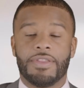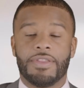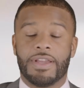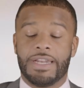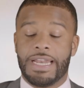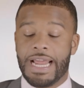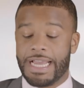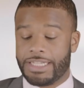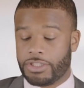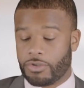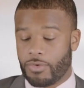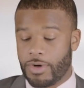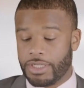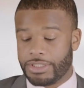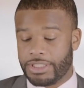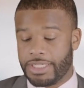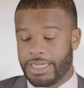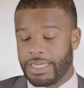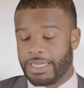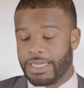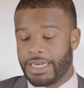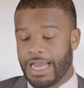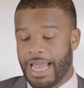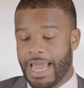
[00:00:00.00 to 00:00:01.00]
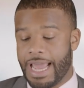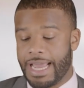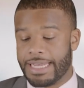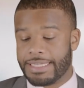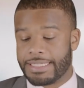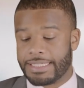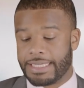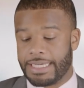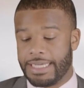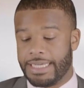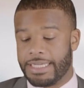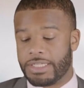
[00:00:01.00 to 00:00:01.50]
The next question they're going to
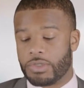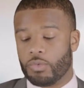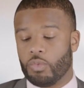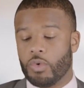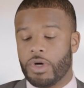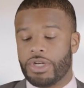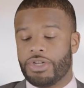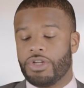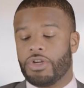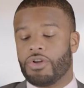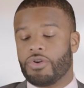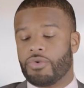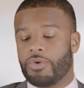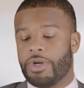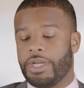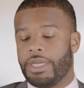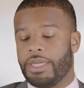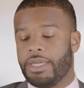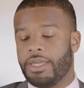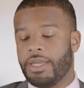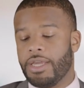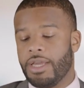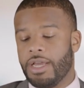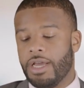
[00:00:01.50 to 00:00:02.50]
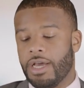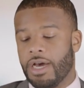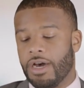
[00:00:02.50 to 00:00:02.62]
ask is, what degree